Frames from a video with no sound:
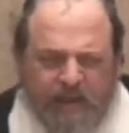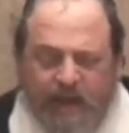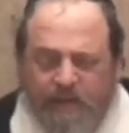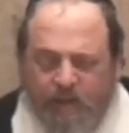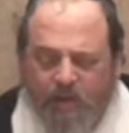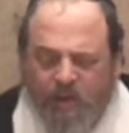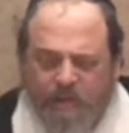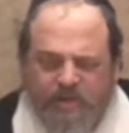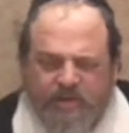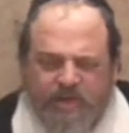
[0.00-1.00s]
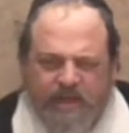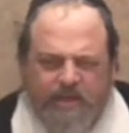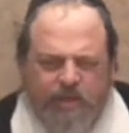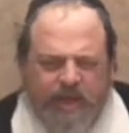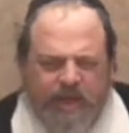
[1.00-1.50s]
And all the Mishnah
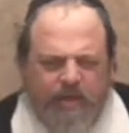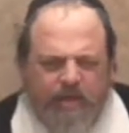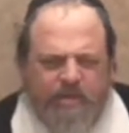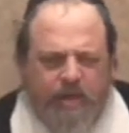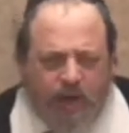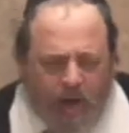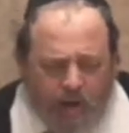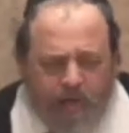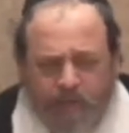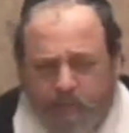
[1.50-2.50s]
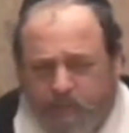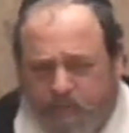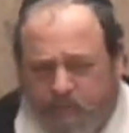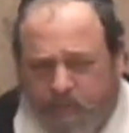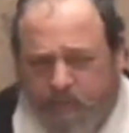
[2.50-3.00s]
says you can't use a kardum.
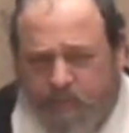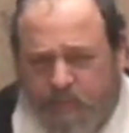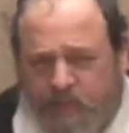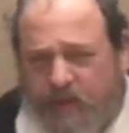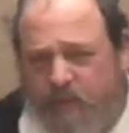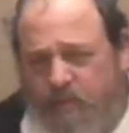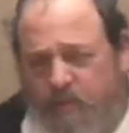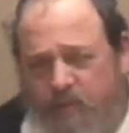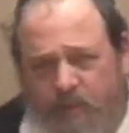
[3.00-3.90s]
Now,